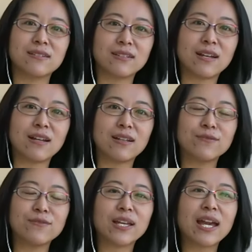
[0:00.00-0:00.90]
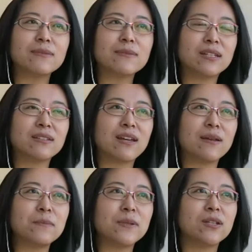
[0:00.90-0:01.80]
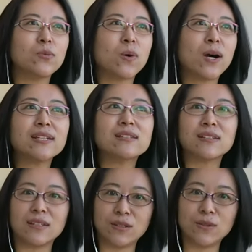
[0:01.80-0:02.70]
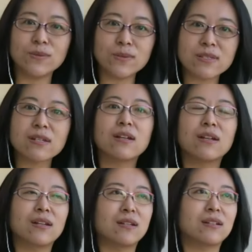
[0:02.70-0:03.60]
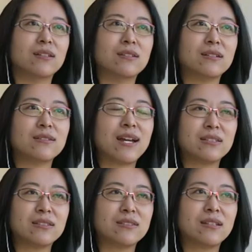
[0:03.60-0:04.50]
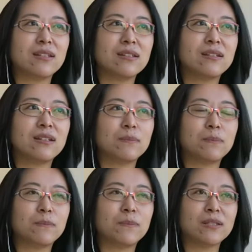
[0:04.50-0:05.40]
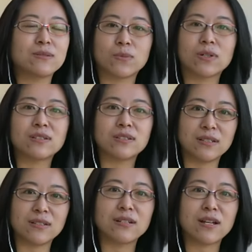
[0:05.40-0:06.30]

Yeah, if it can it can be widely used, then I think it it's worth it.